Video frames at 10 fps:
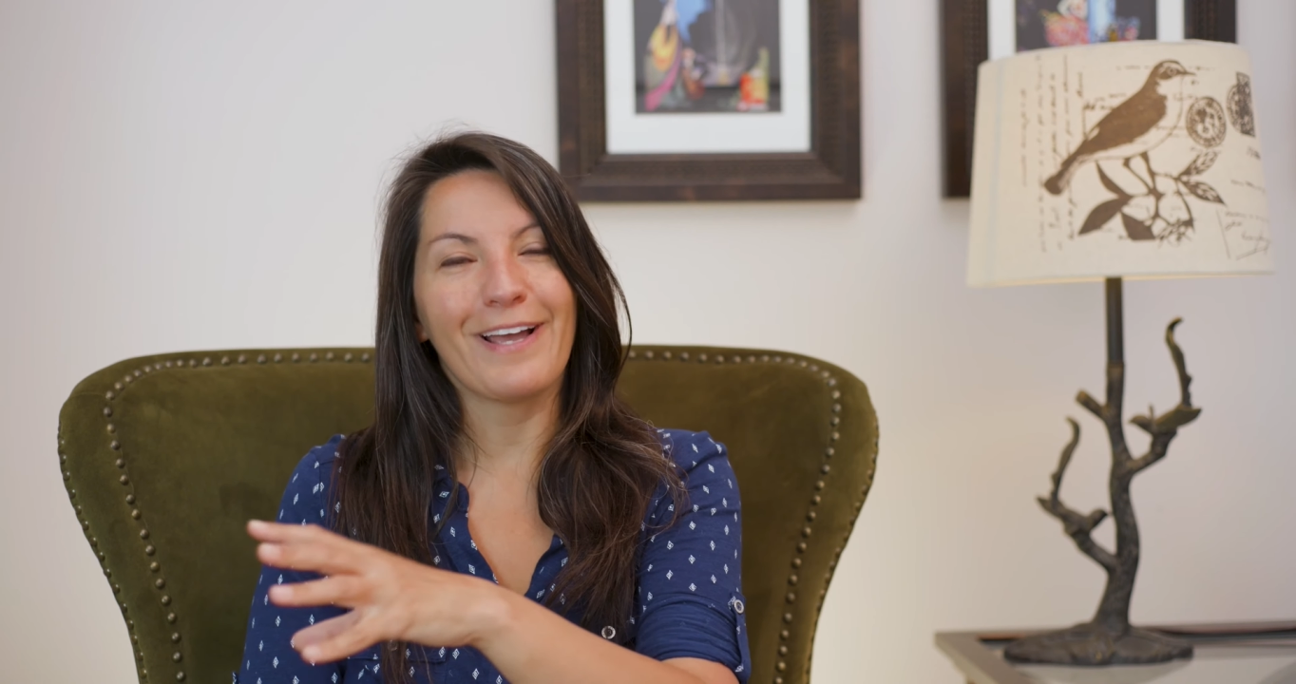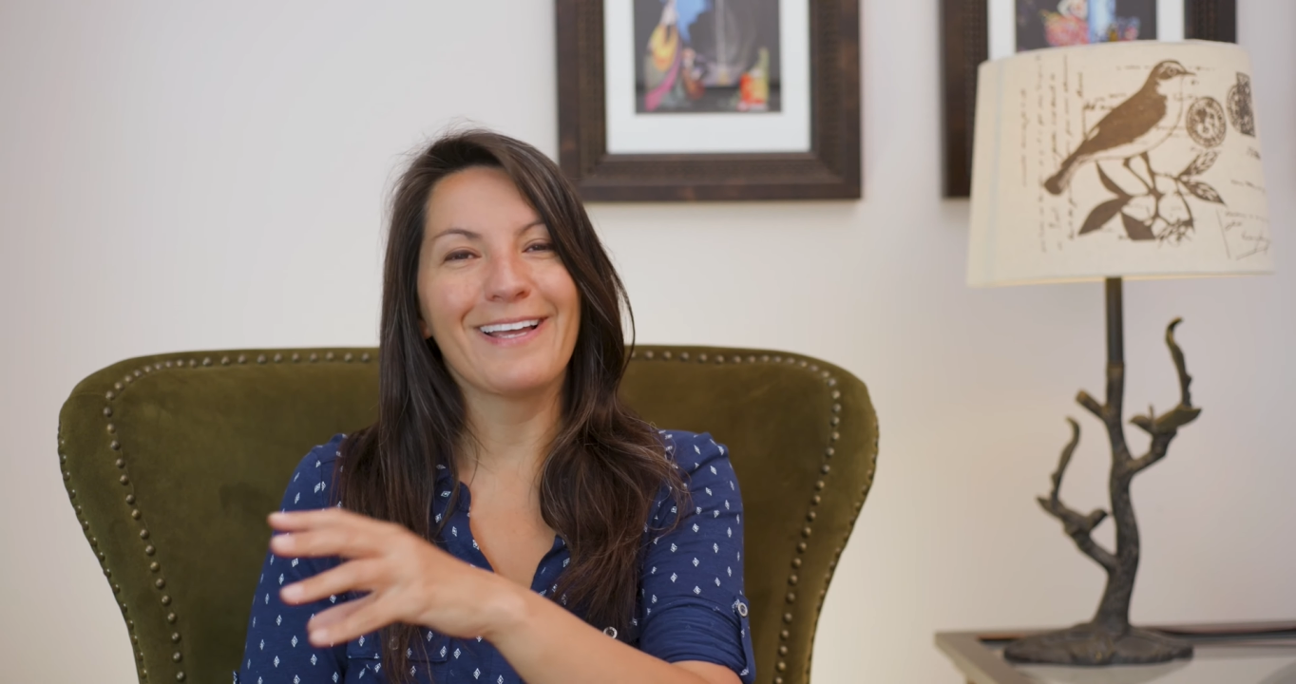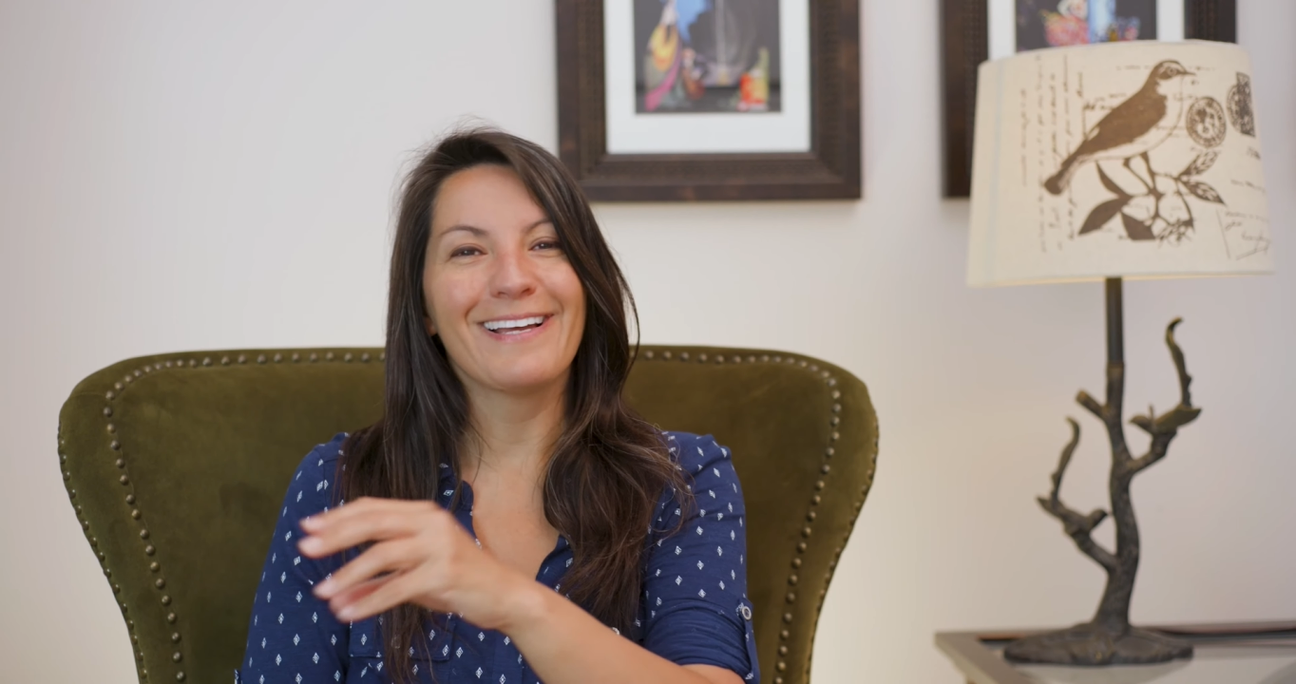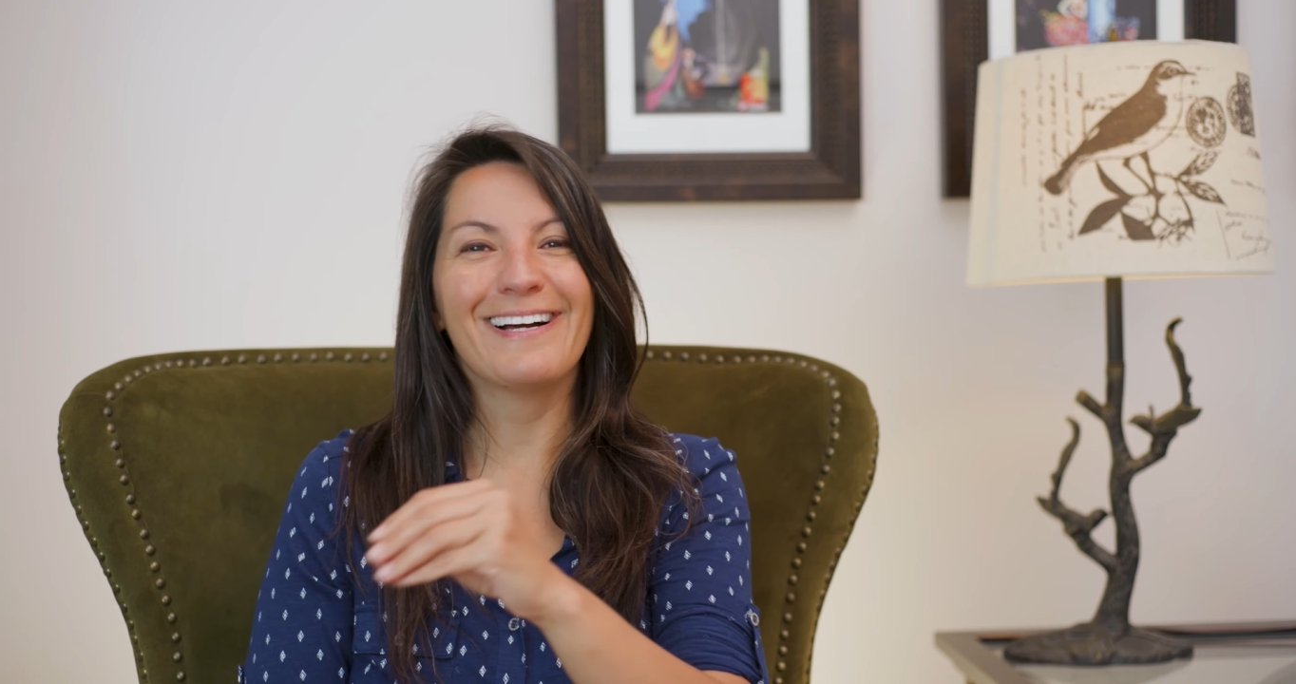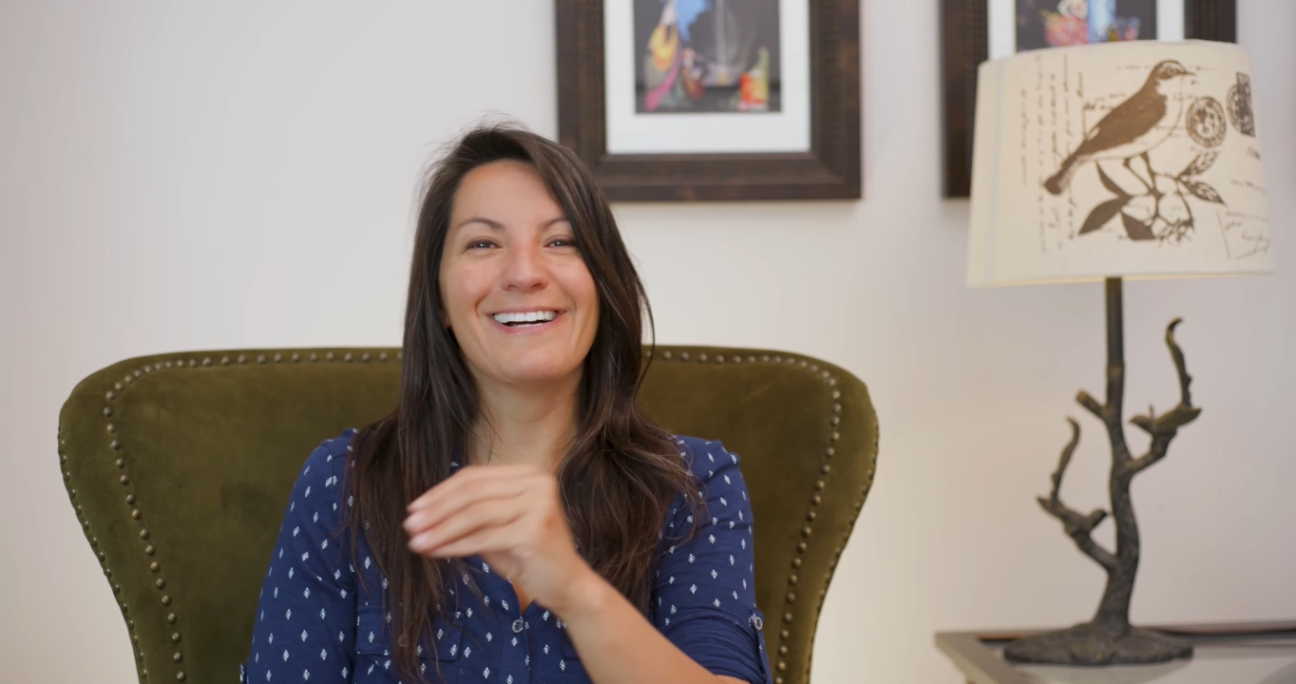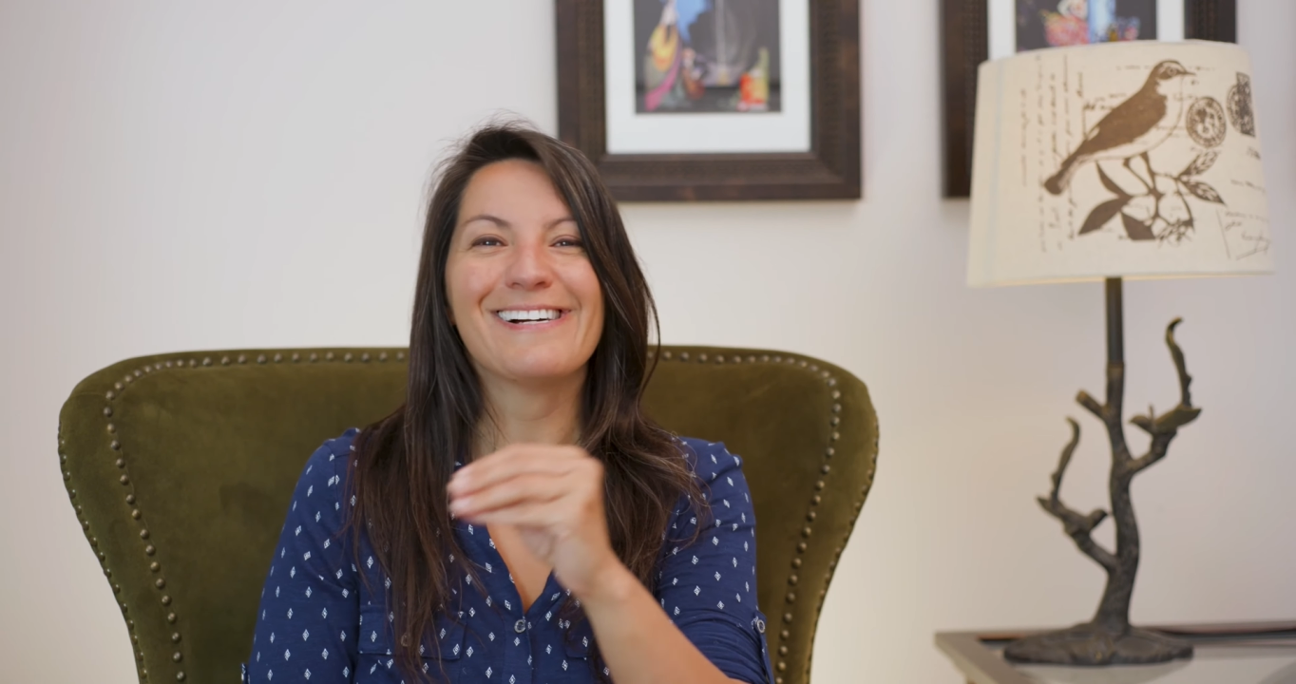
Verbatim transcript: way,